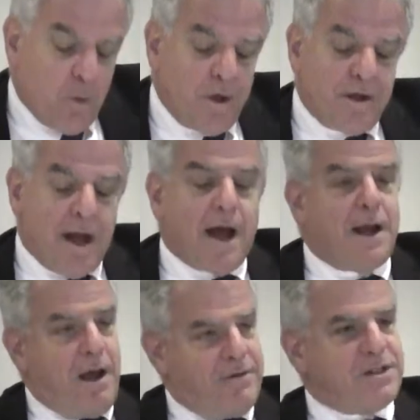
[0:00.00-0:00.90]
would not
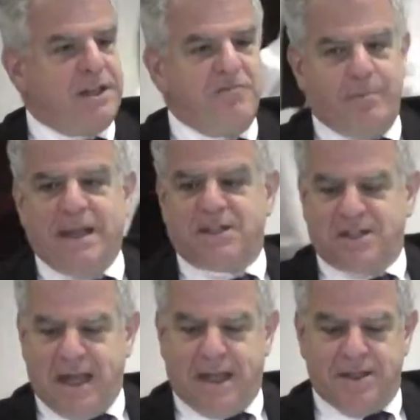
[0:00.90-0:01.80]
obviously have made
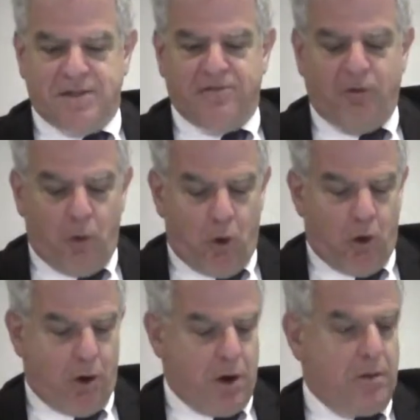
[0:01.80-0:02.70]
sense
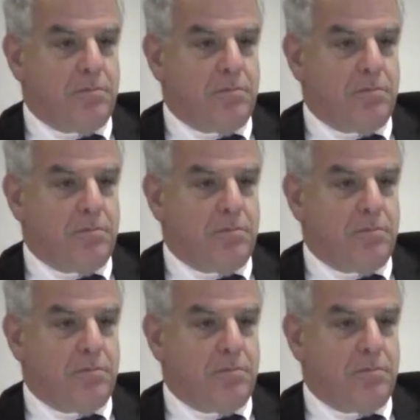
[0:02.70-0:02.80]
for